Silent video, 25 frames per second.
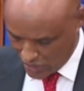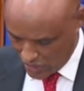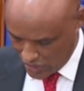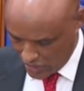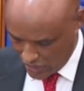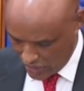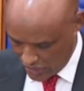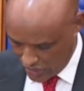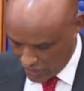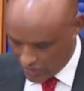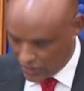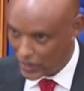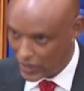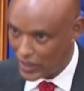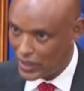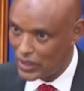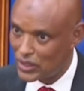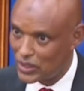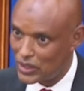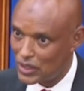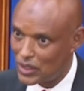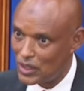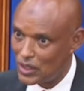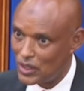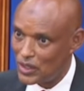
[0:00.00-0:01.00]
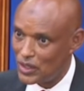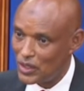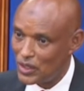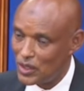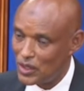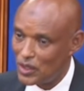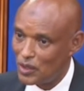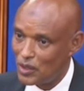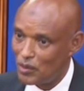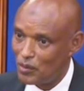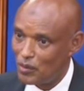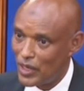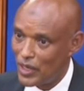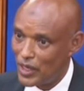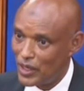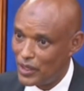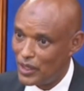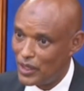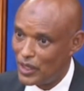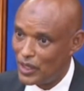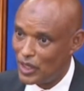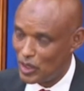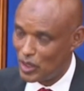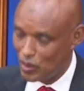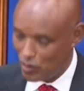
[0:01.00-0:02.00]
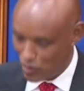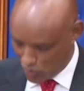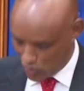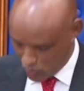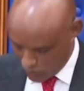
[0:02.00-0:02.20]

addressed by the EPOA